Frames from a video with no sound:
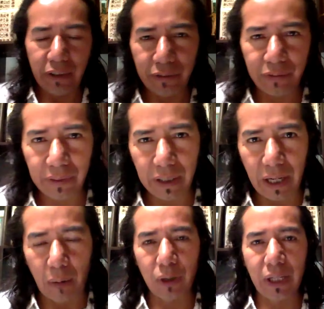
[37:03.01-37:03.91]
if
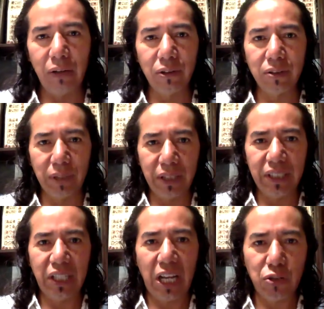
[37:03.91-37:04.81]
a volcano is
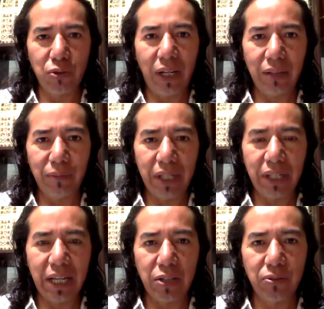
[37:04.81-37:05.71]
natural, very
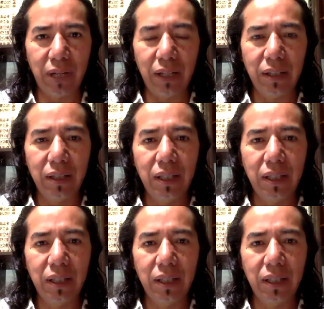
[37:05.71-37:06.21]
natural,